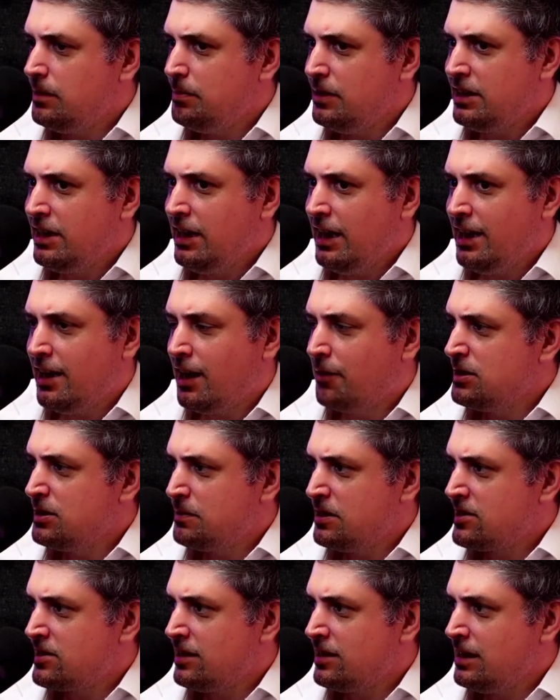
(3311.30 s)
Keir. I mean, it's
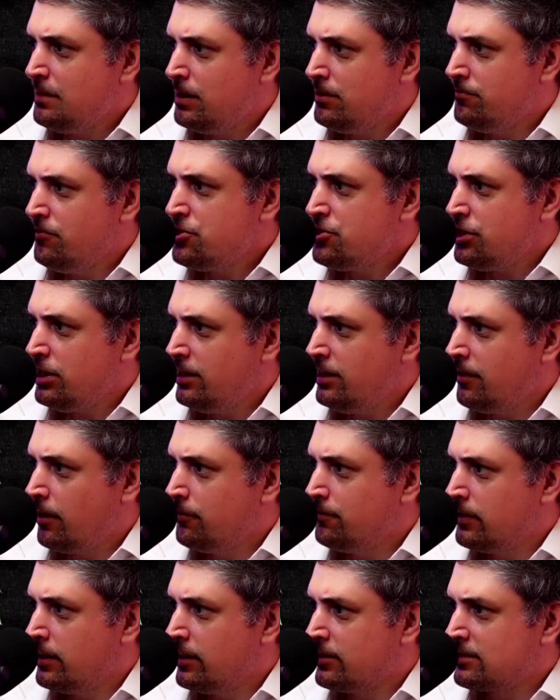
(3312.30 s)
been Sleepy Rishi
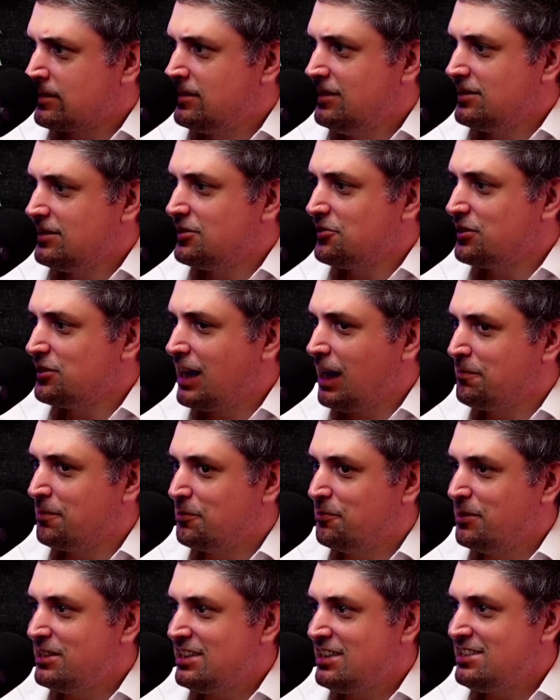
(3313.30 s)
over the last couple
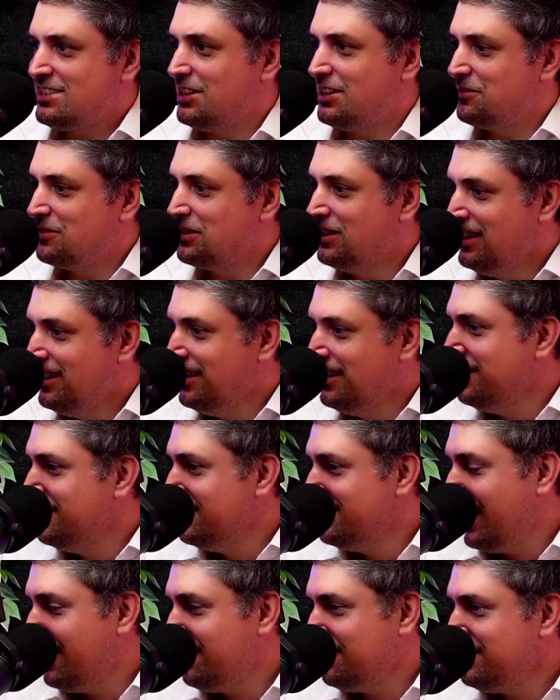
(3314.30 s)
of weeks. I
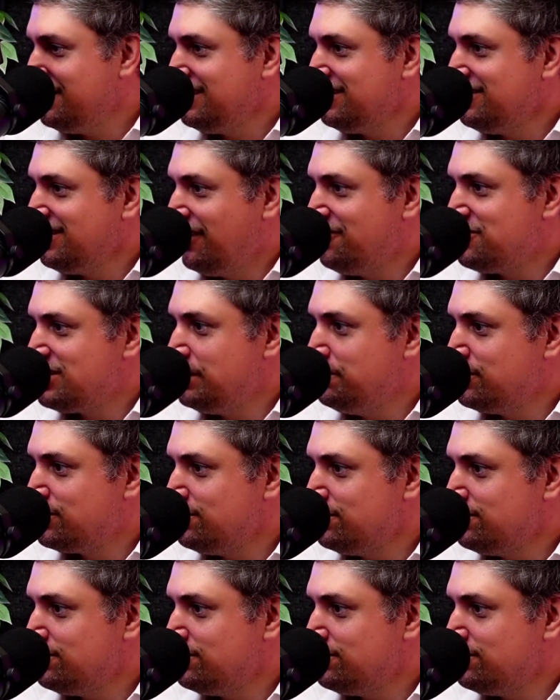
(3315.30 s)
haven't seen him at all.